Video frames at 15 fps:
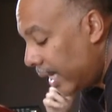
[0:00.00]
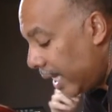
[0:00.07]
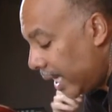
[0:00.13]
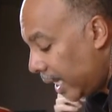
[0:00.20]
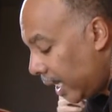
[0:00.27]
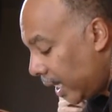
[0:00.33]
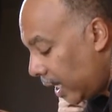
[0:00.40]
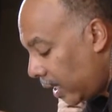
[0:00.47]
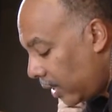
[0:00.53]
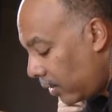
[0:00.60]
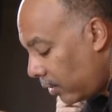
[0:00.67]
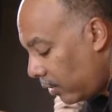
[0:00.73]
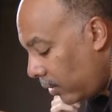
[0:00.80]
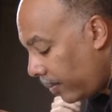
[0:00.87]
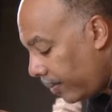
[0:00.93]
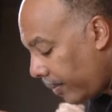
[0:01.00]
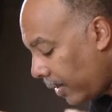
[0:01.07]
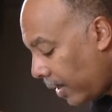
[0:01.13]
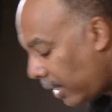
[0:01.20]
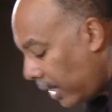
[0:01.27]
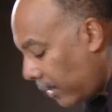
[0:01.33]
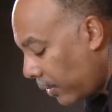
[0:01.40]
And
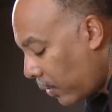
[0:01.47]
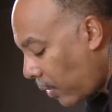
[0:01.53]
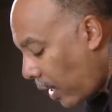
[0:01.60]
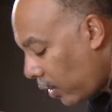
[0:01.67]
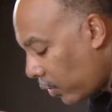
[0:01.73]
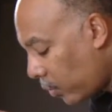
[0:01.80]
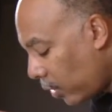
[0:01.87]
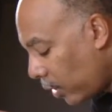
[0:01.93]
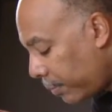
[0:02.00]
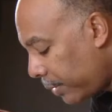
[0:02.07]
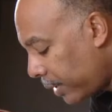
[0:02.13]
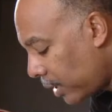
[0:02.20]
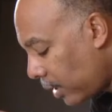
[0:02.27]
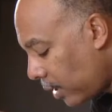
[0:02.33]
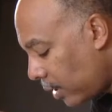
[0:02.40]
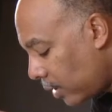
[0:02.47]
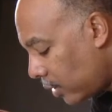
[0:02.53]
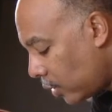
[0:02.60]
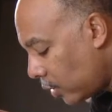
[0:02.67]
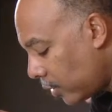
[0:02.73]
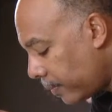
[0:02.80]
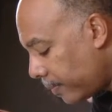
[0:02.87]
it requires work
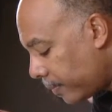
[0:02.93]
because